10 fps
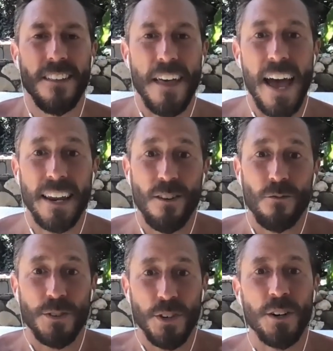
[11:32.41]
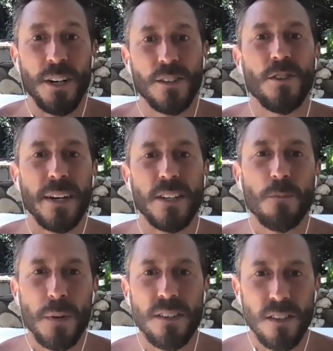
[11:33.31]
that returning to a
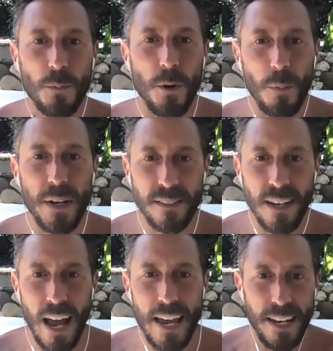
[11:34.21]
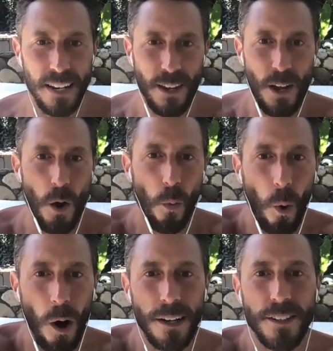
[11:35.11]
species-appropriate diet
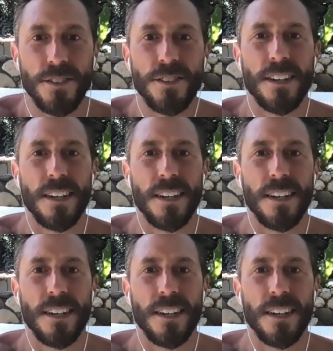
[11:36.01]
was